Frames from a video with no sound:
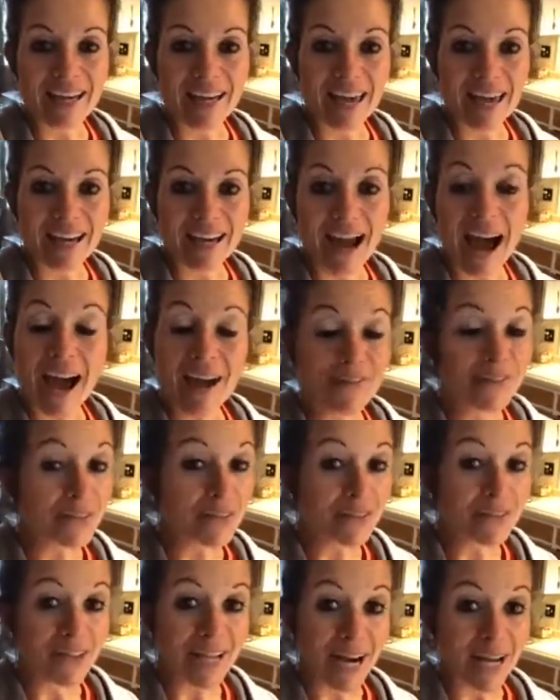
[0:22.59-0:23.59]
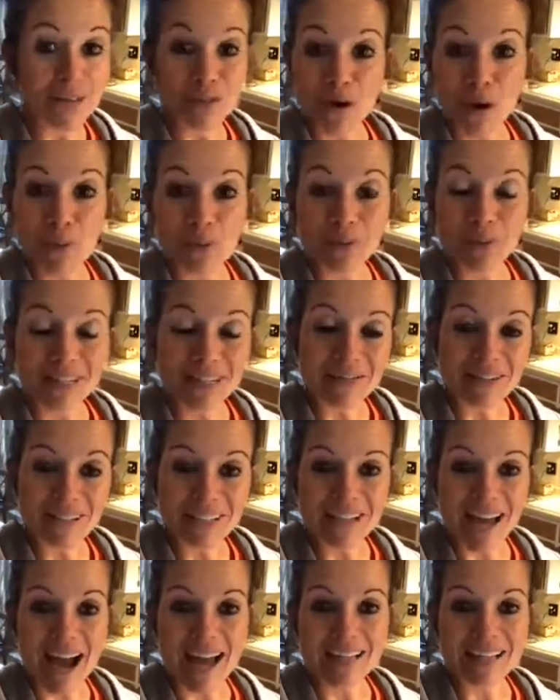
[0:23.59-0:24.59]
and I've learned that I don't believe in
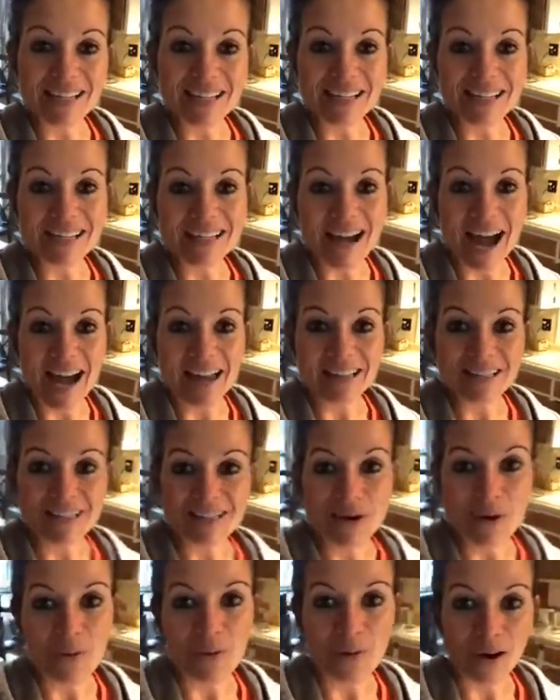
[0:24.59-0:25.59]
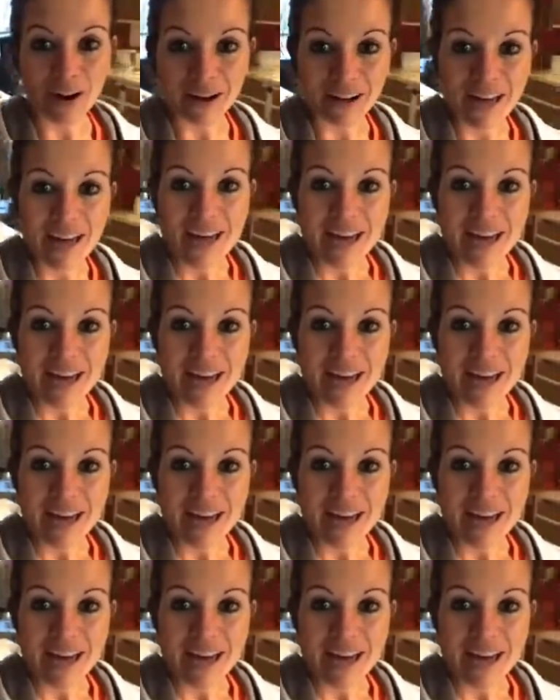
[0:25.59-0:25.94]
diets because diets don't work.